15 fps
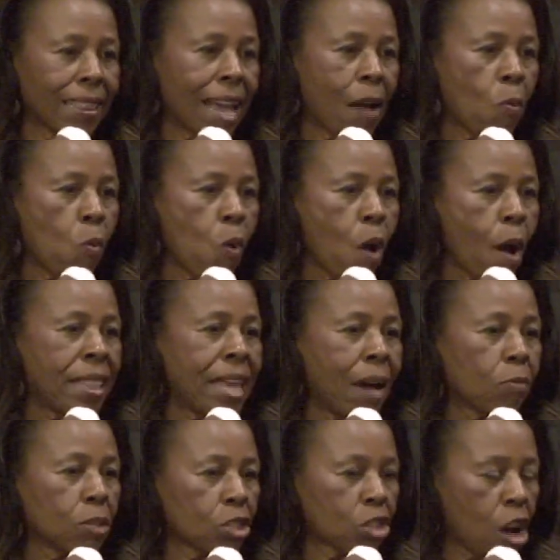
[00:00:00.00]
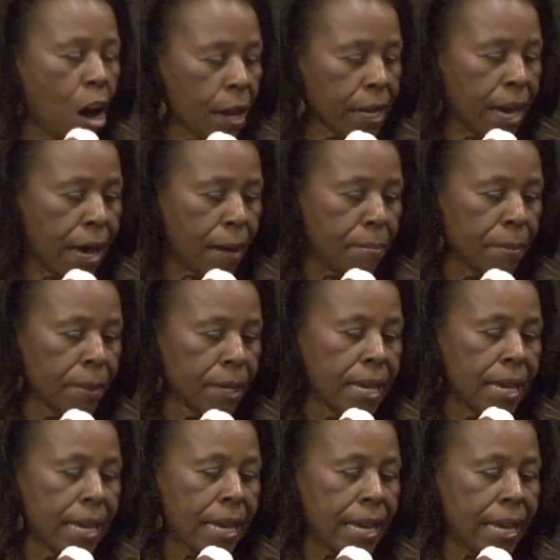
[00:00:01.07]
I protected that woman that was
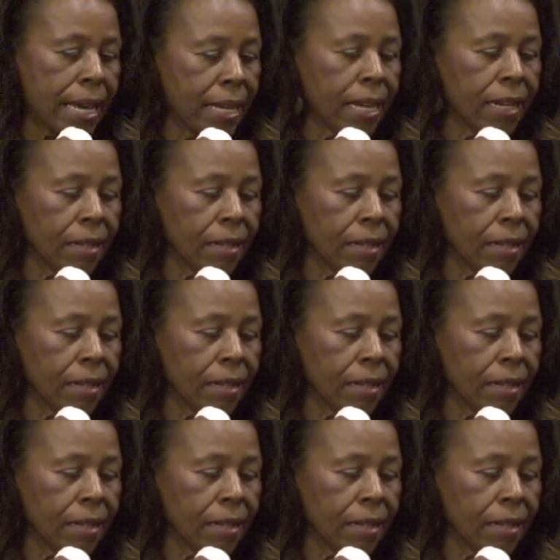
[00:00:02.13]
caught up